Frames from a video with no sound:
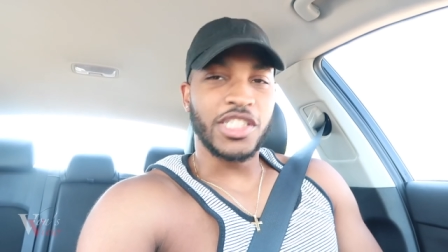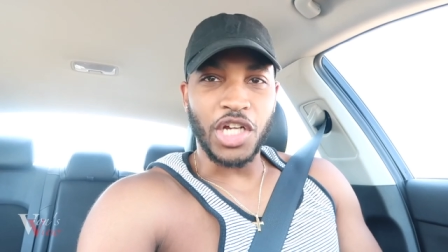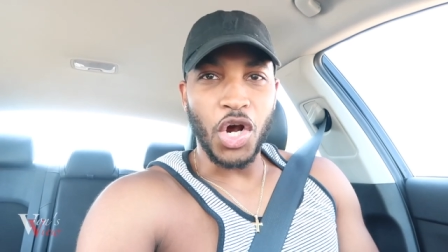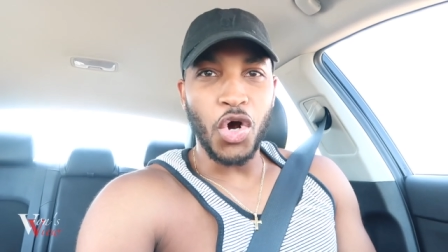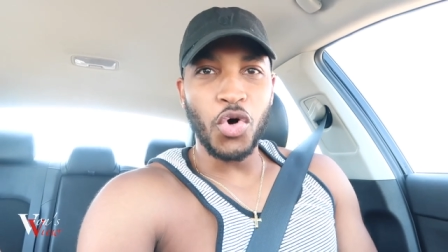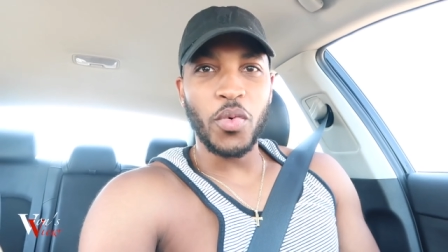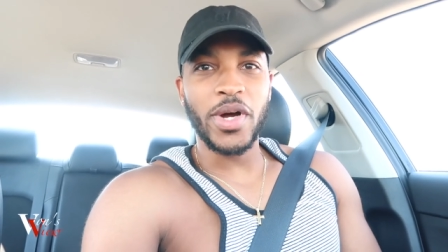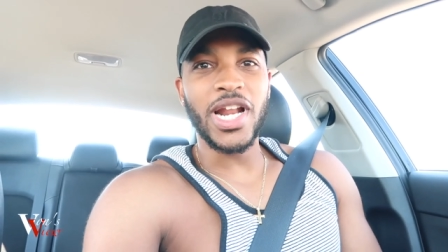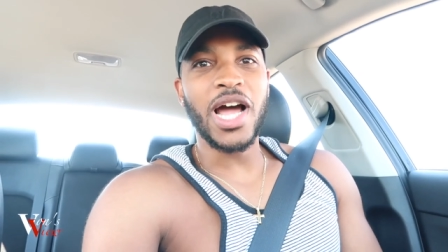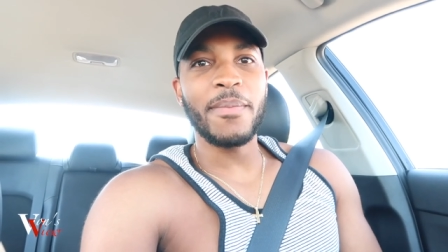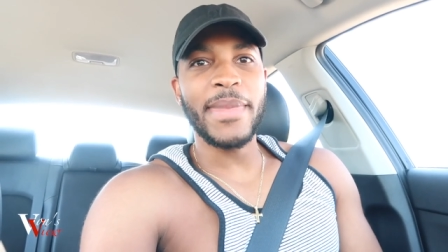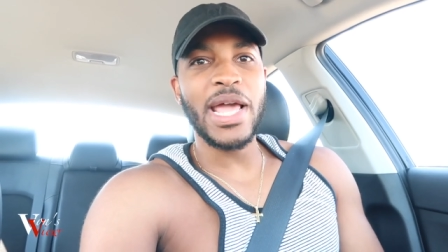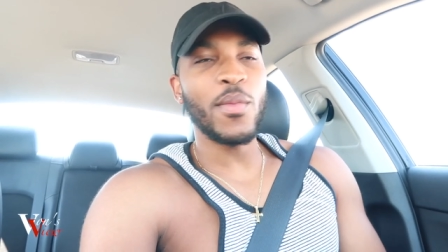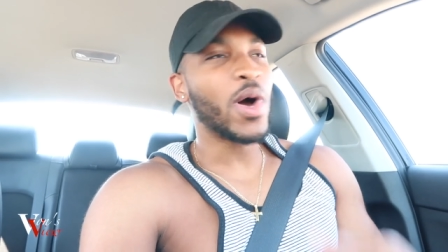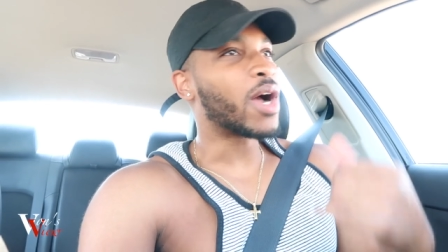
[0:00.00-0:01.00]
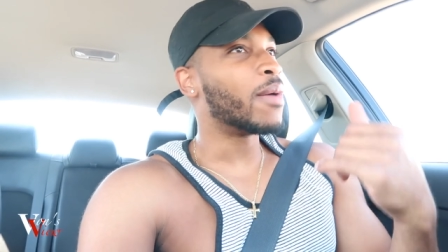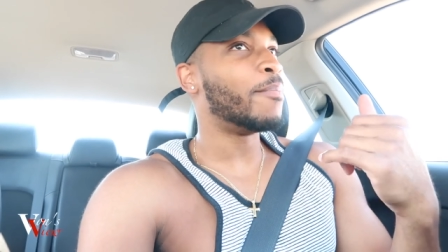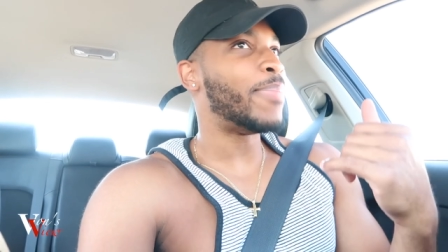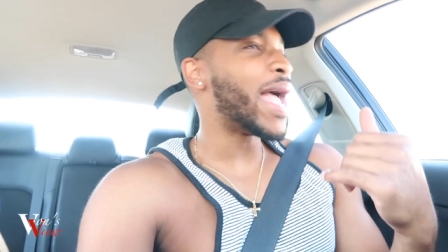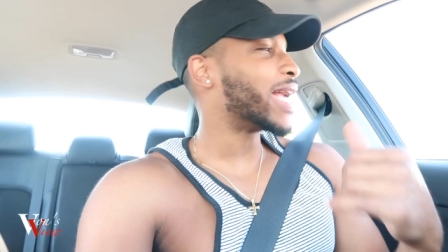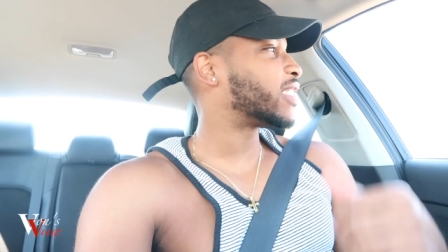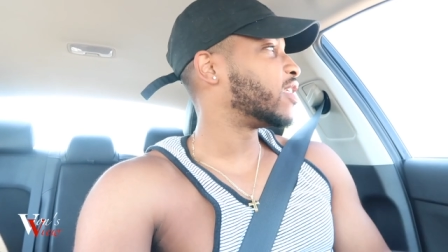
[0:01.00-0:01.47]
Two, what up, man?
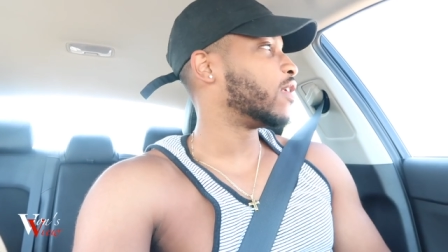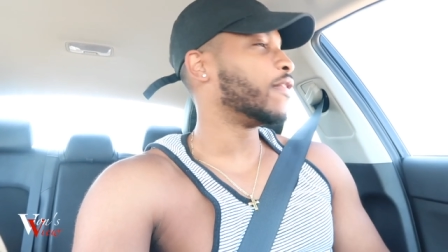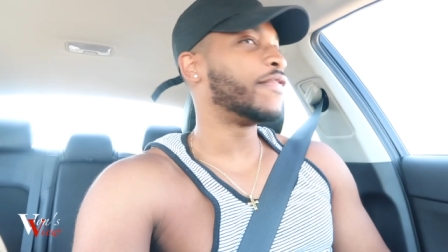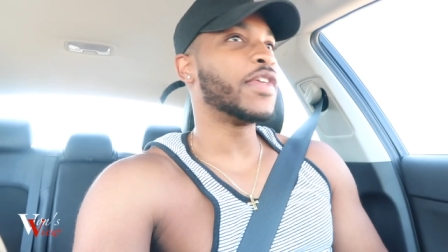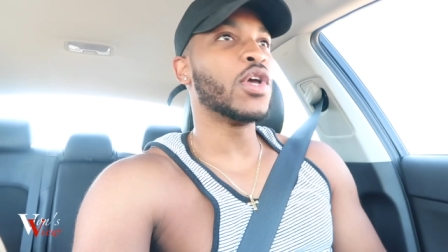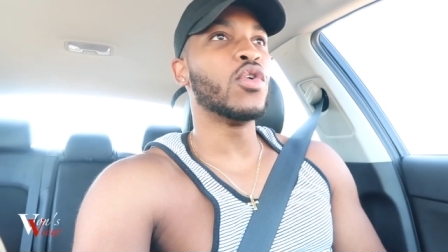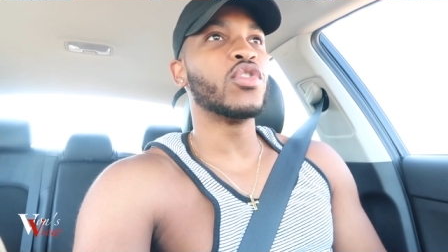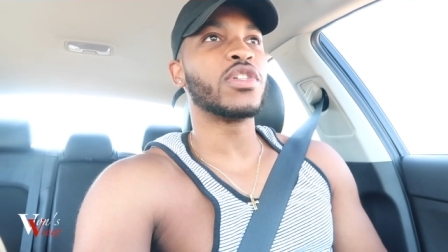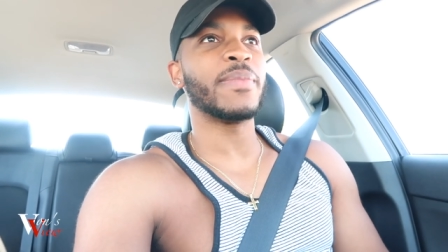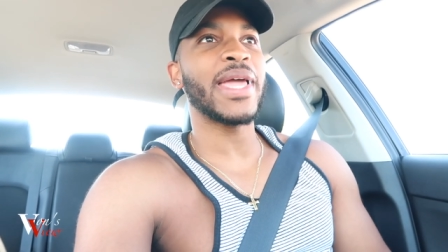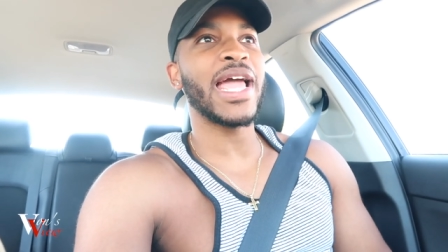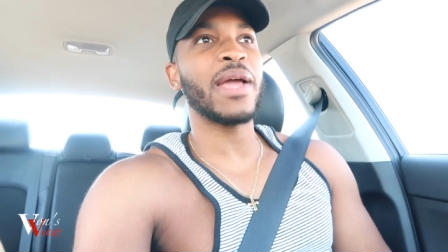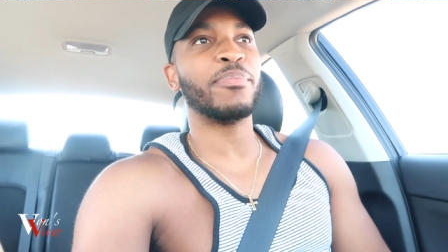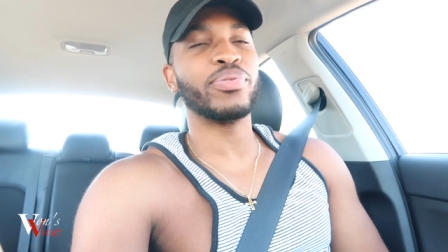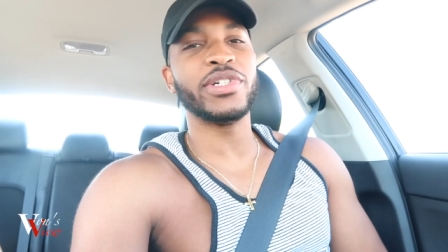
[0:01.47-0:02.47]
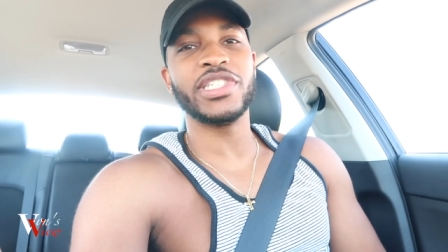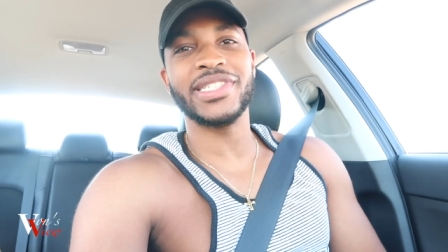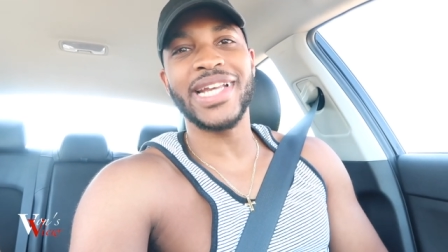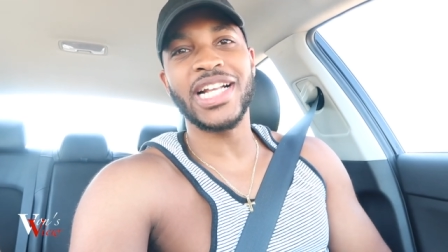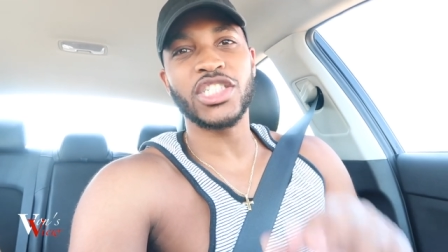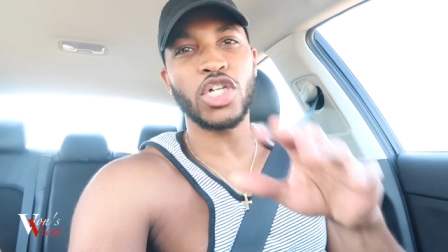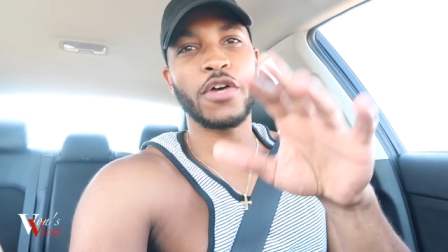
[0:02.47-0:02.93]
Welcome back to the views, man. I
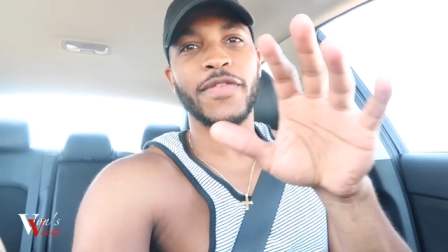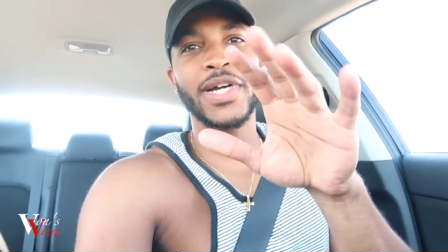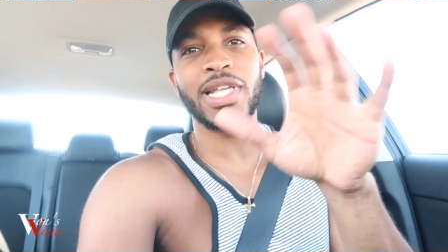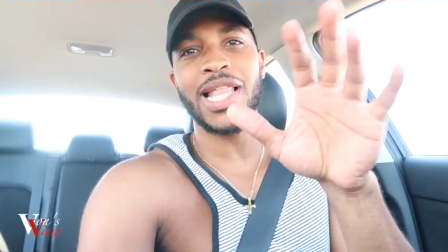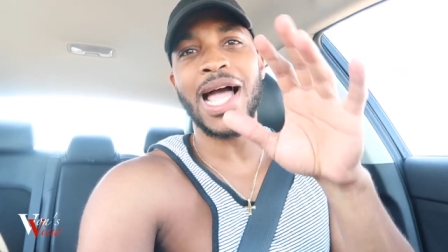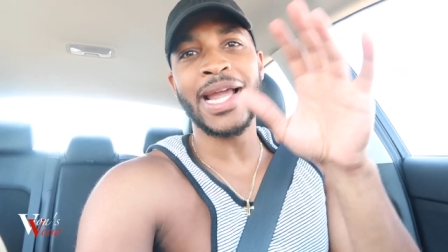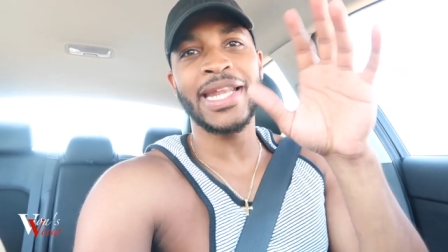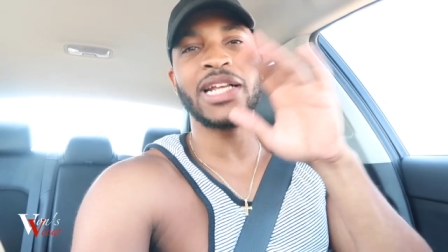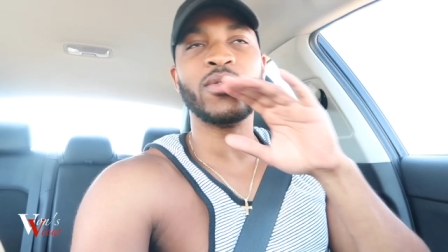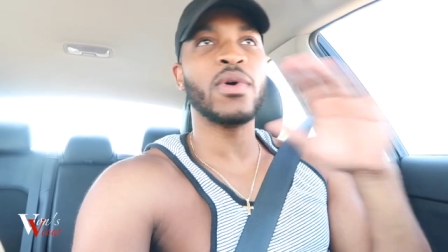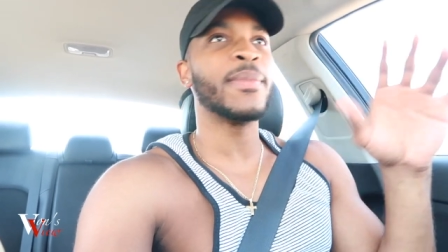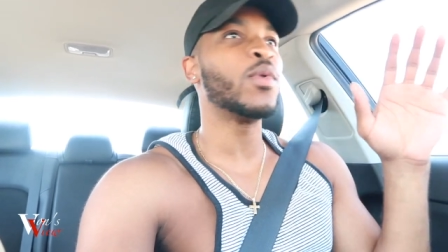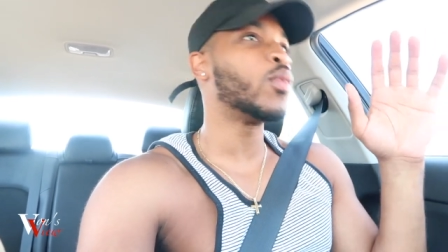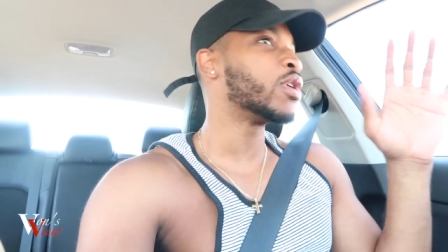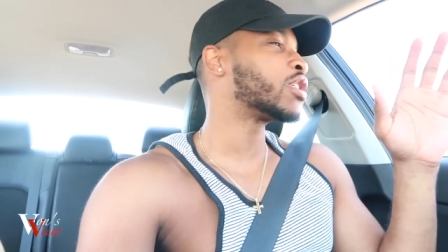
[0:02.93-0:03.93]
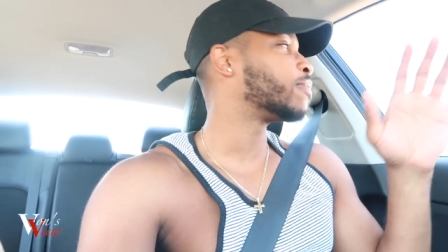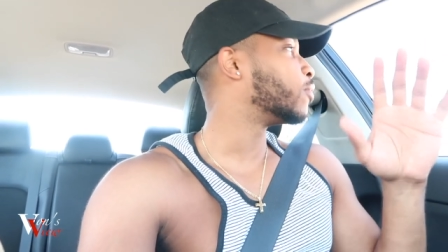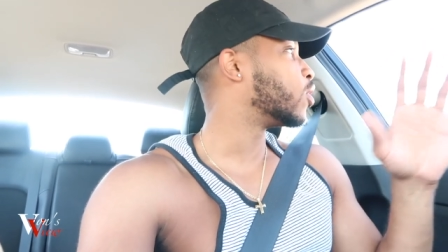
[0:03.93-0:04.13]
appreciate y'all for clocking in with me once